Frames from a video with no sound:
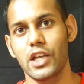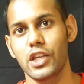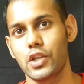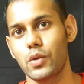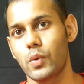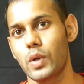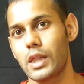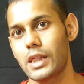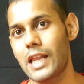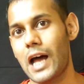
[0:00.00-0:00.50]

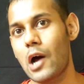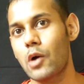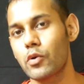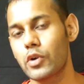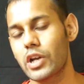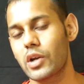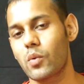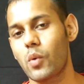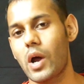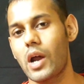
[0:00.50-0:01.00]
you will now
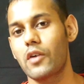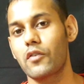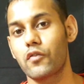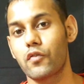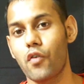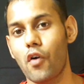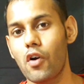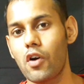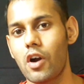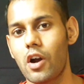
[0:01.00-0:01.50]
require
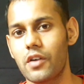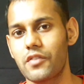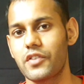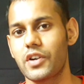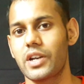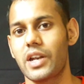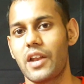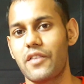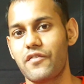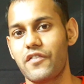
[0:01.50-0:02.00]
four
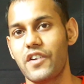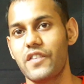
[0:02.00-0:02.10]
hundred